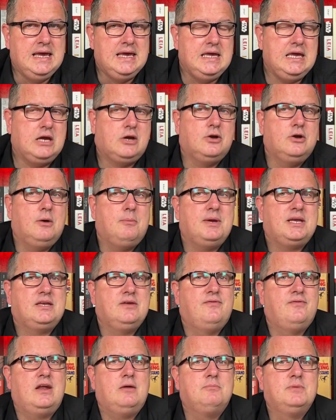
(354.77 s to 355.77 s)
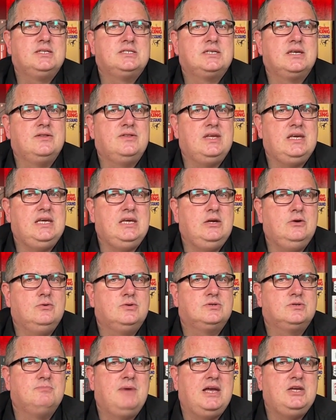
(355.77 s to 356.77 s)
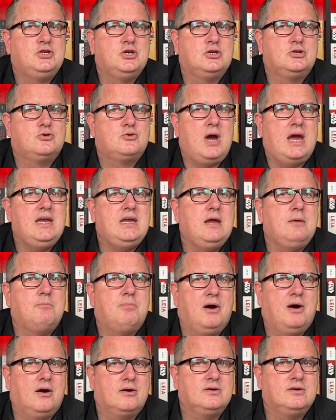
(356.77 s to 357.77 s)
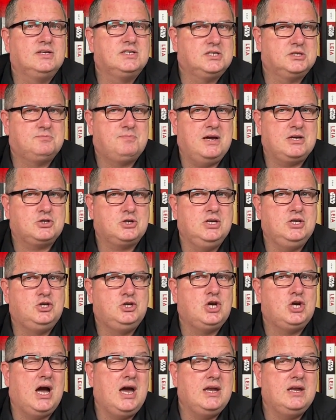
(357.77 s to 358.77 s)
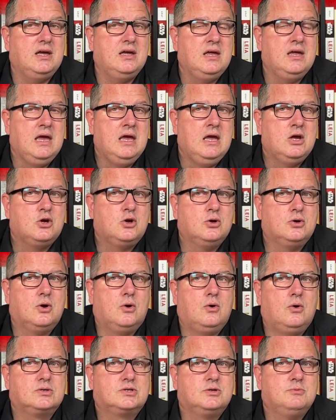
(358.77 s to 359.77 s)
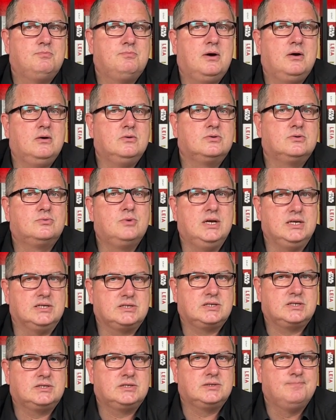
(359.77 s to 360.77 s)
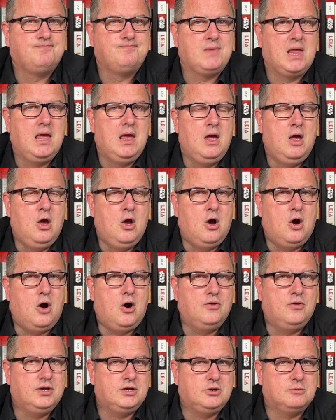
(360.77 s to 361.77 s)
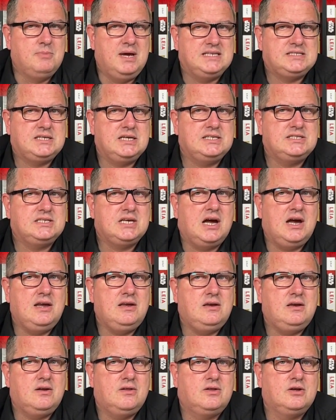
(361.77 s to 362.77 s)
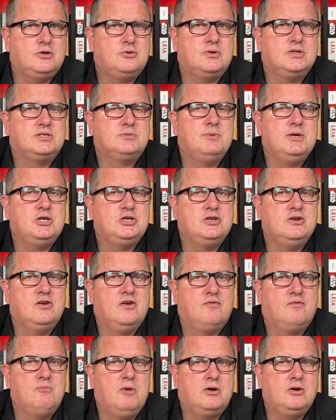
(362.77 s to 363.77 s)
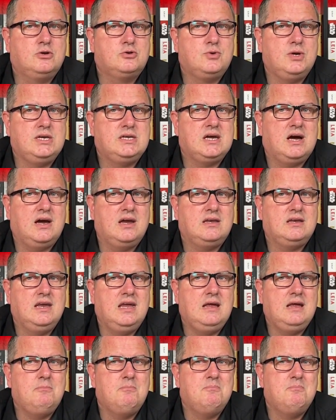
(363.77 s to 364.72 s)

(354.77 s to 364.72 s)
Economic developments in the EU's major trading partners, especially China, could also pose risks. On the domestic side, the transmission of monetary tightening